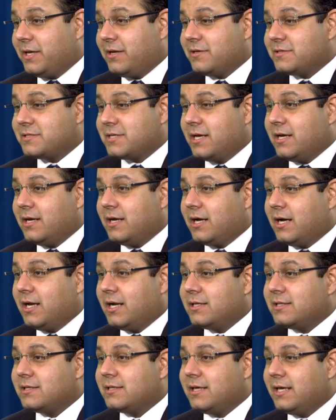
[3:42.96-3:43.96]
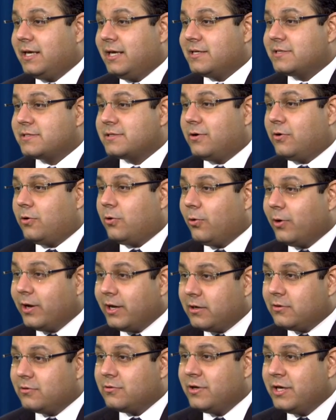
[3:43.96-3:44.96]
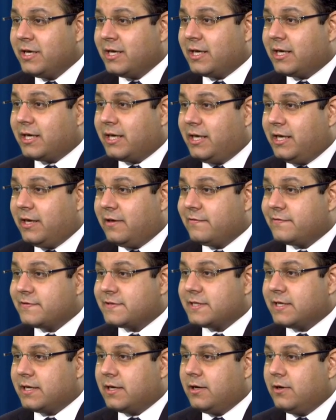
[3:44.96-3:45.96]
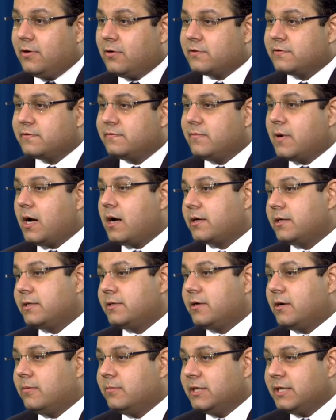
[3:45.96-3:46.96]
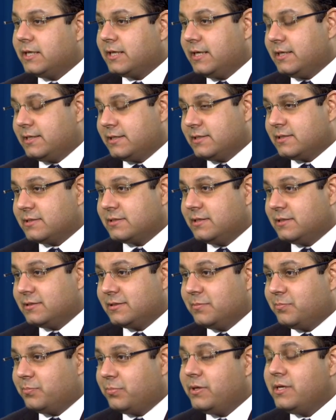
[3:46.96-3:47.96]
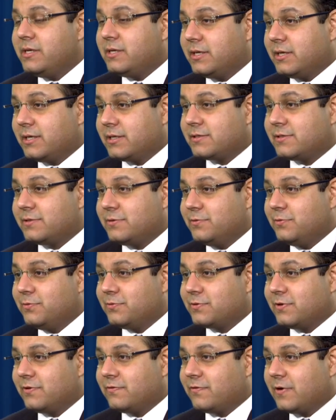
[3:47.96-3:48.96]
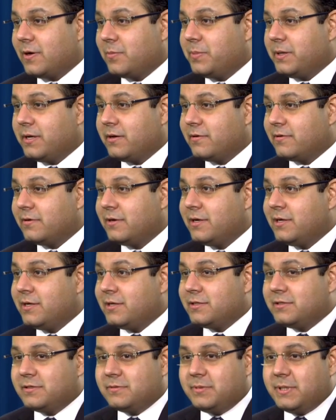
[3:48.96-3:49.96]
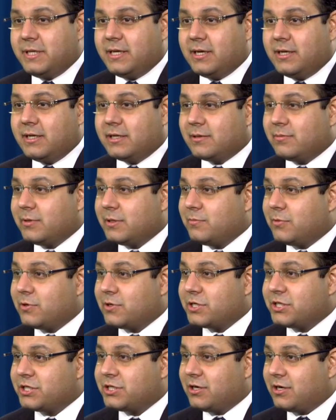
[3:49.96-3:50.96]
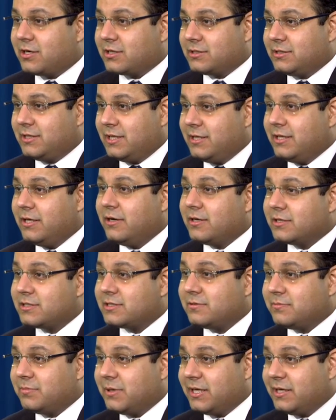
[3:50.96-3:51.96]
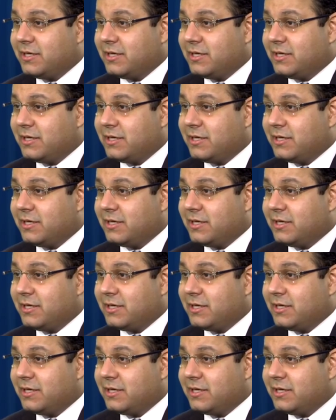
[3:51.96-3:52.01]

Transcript: because another thing is oil gives a lot of market commentators the pretext to sort of appear to be a little bit more shocked than they ought to be.